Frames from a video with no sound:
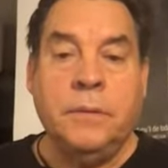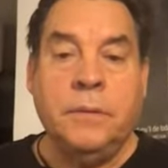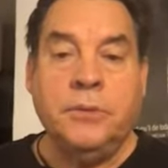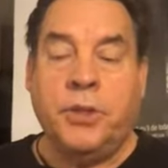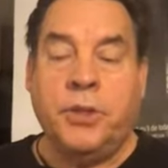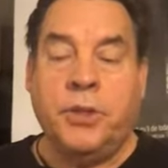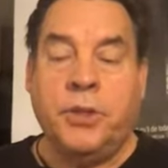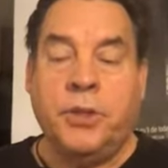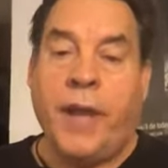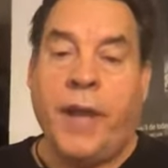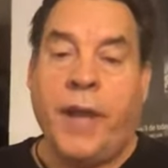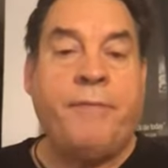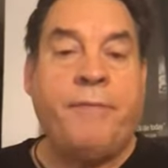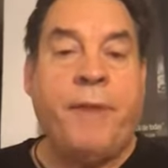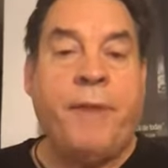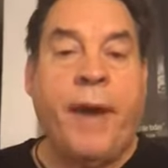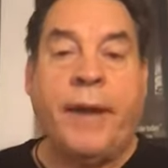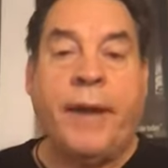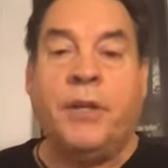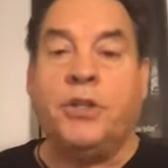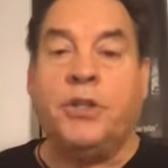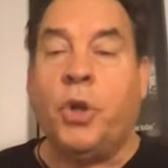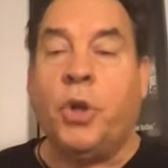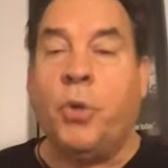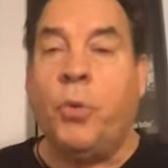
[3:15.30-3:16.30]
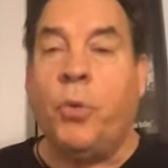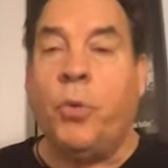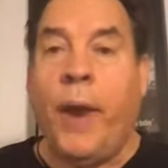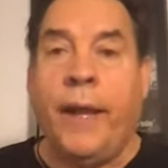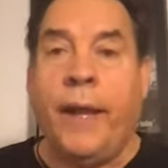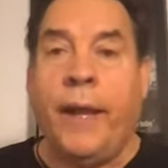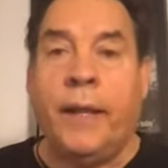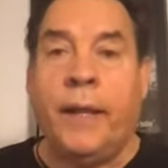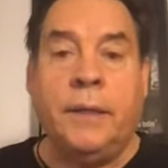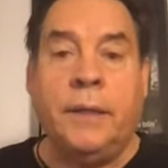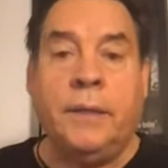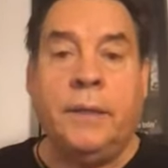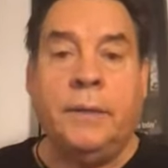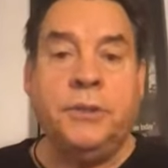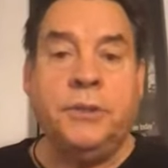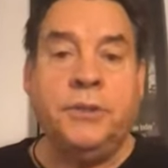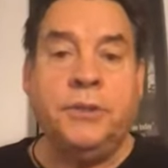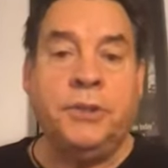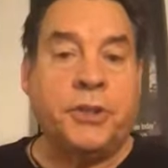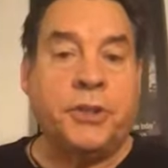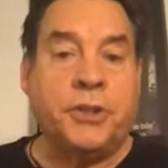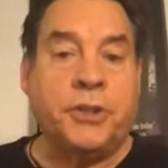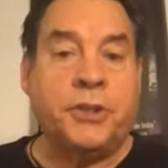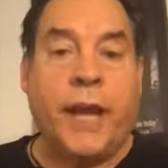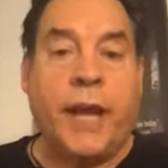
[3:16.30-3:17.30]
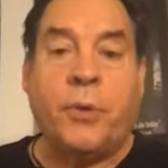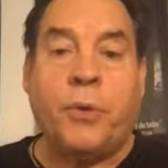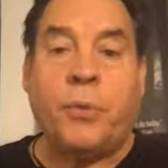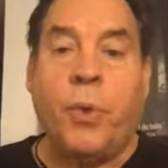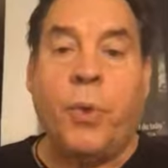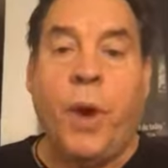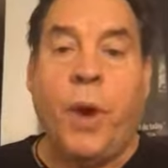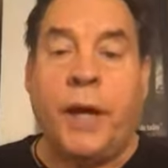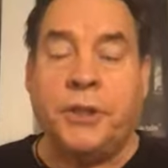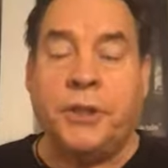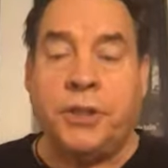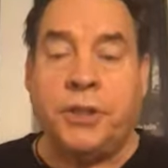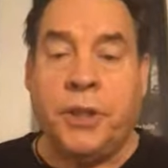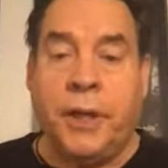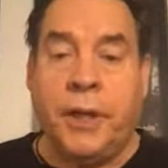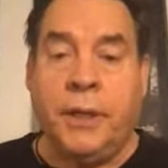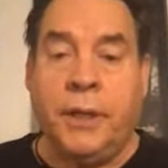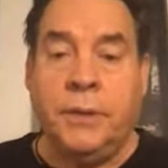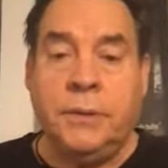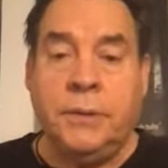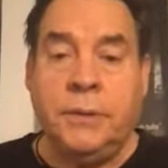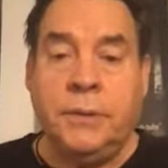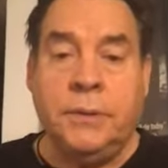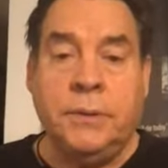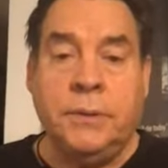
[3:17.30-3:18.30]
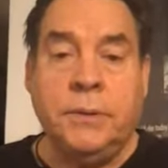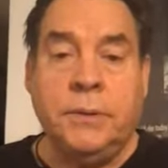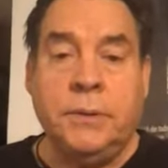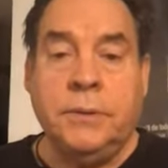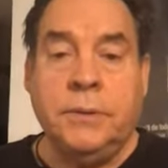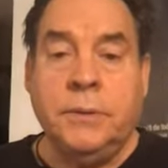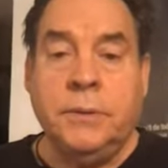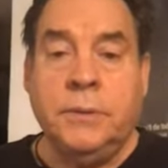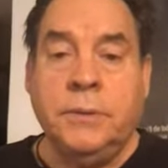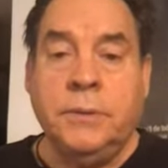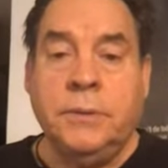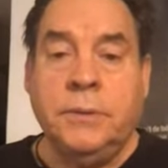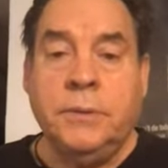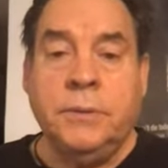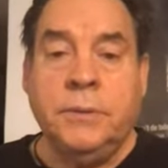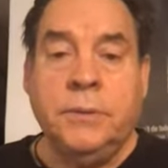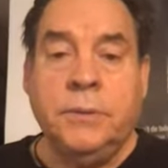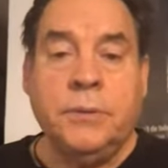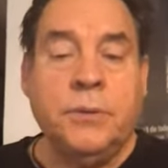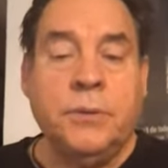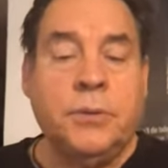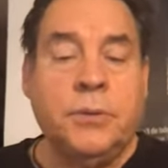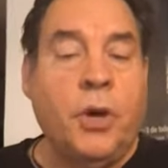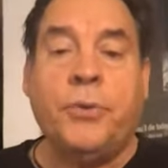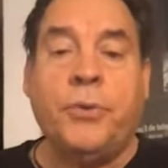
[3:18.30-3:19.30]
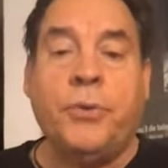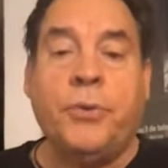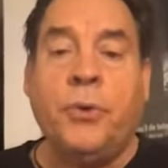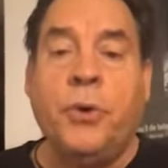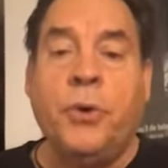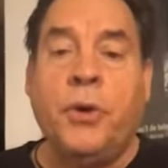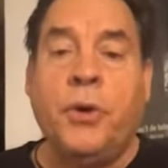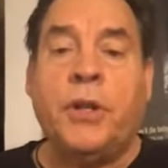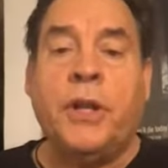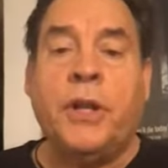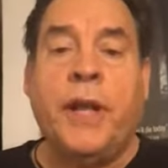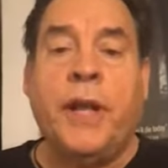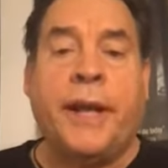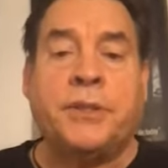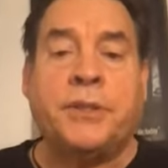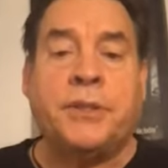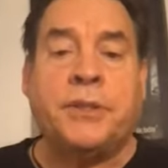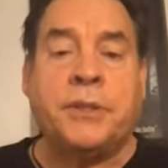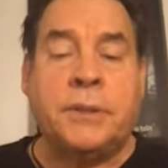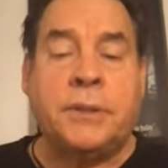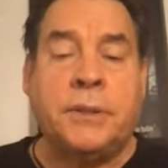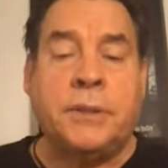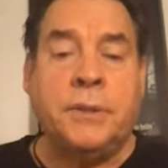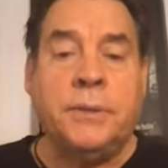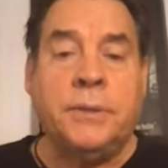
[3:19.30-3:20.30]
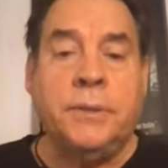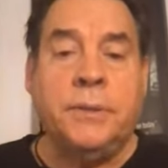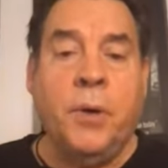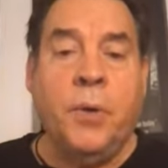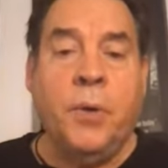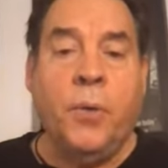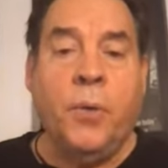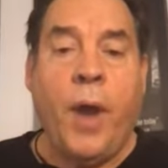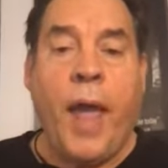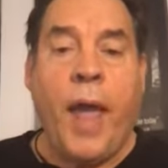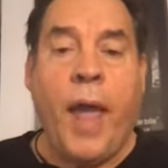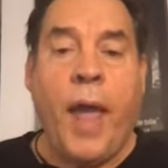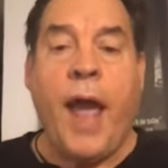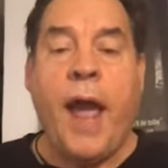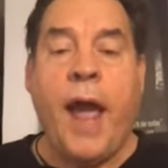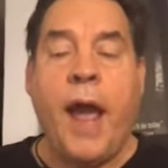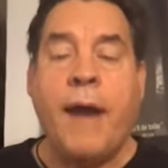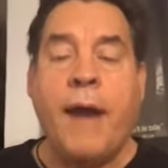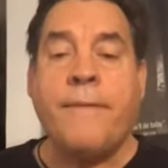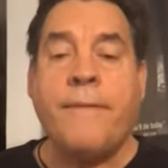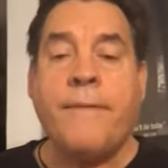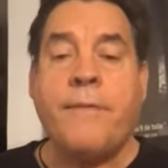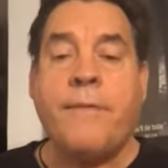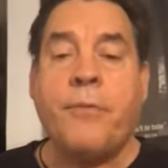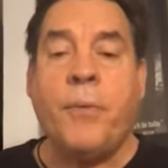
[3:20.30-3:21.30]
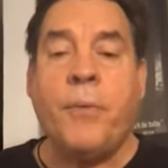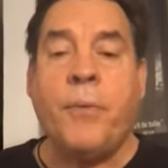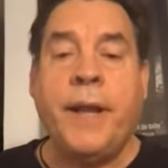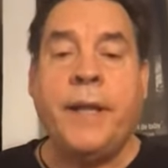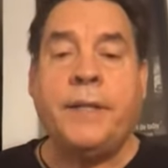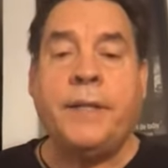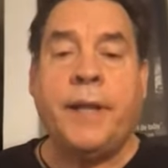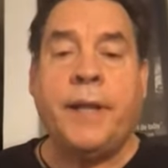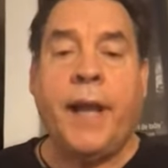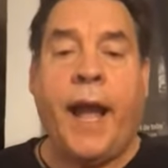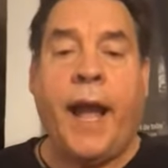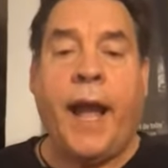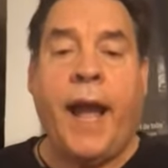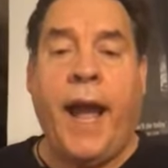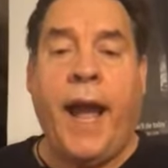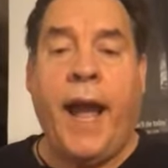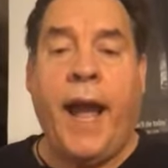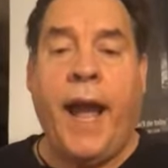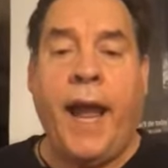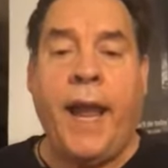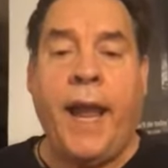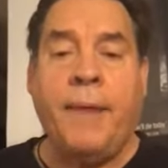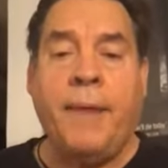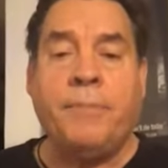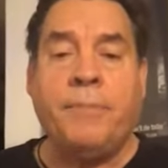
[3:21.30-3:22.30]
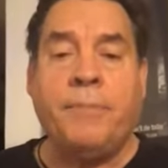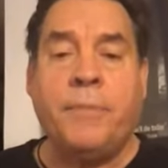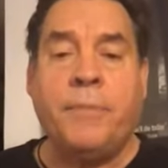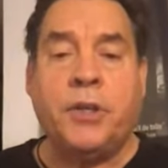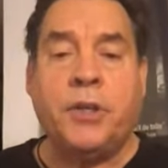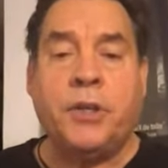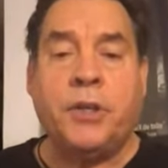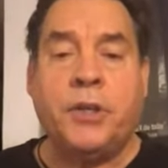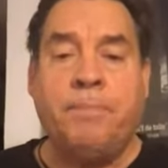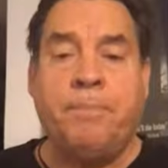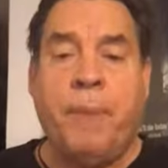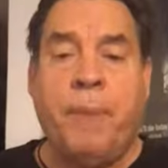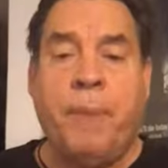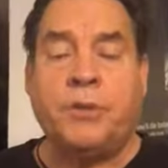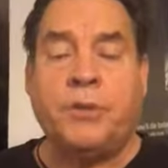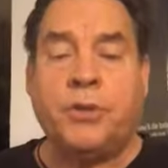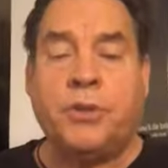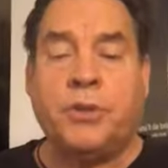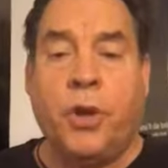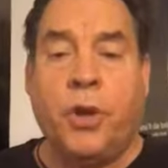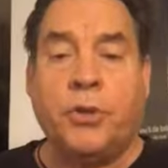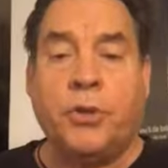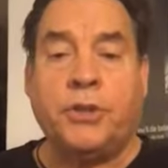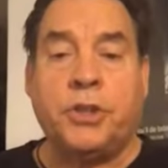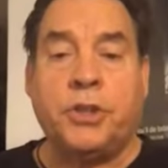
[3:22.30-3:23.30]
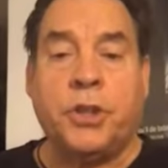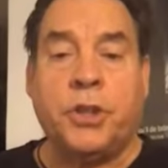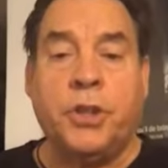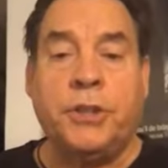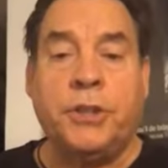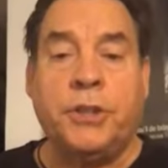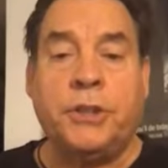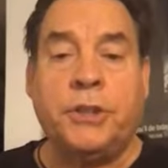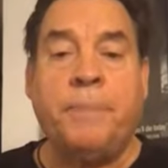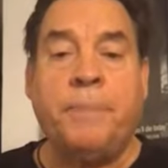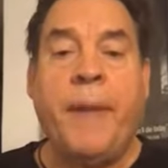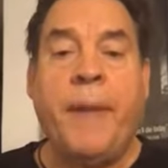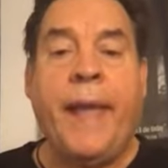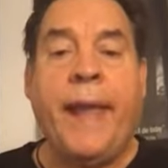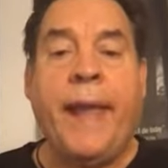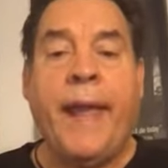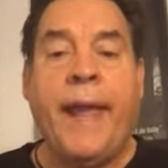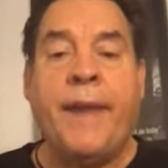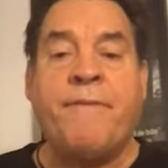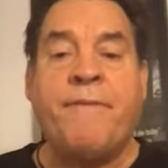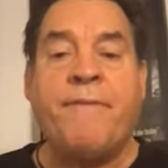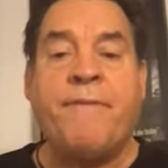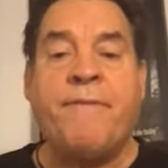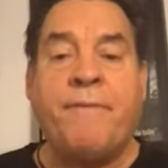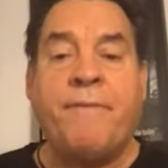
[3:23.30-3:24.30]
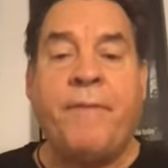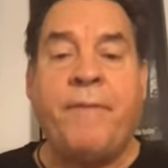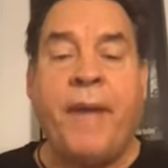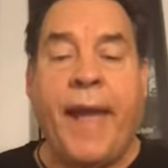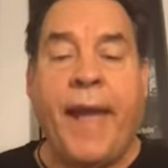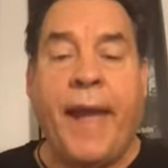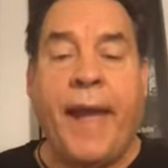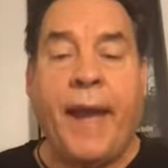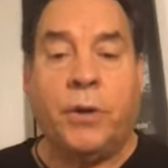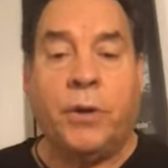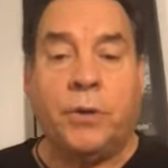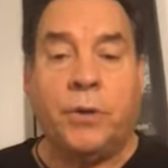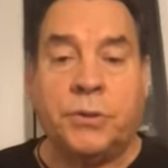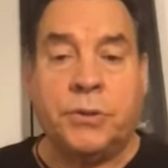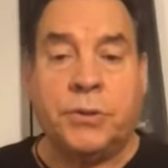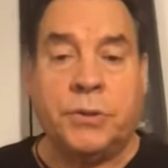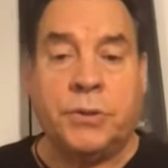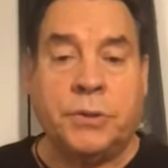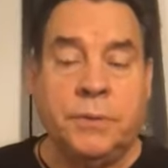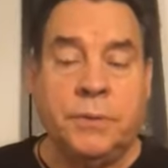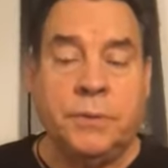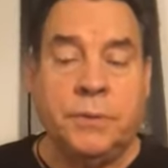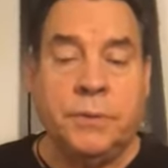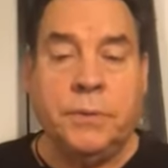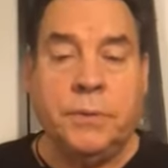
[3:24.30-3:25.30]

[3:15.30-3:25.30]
Just like Venezuela, just like Russia. Go through the list. Every time there's been socialism, it fails.